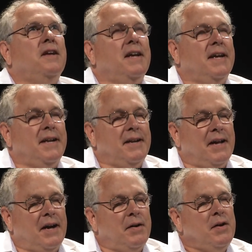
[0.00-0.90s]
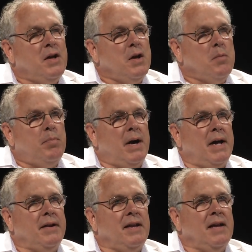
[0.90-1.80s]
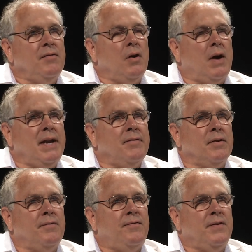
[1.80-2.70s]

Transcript: And but even though I never